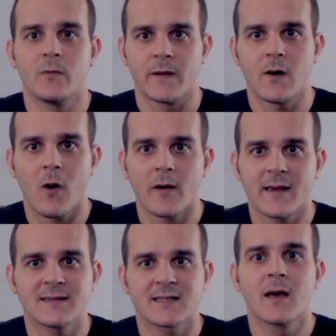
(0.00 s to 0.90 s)
the
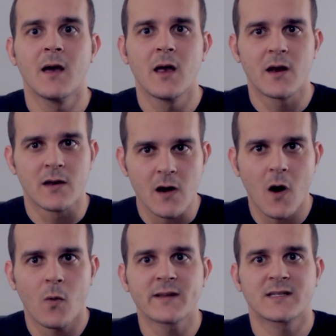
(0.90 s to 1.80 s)
audience,
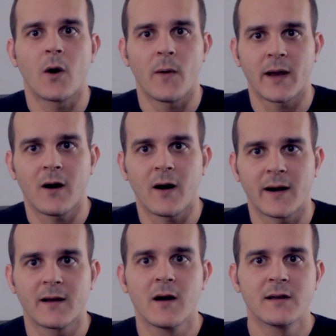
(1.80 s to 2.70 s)
know what's going
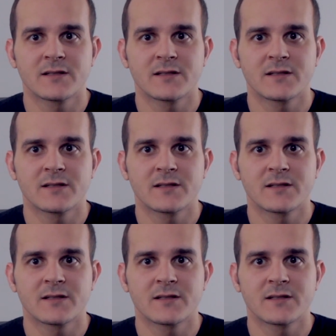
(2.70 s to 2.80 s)
on.